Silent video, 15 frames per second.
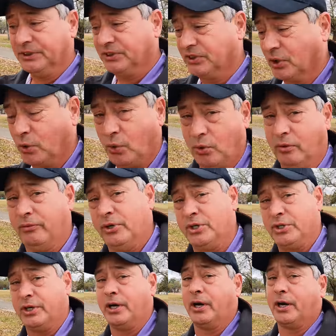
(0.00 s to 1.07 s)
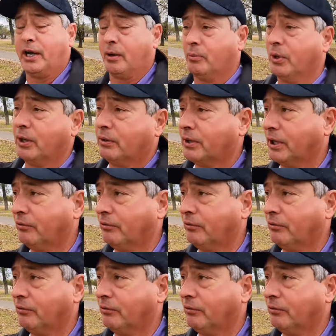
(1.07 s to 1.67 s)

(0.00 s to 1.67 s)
This is a Corps of Engineer campground,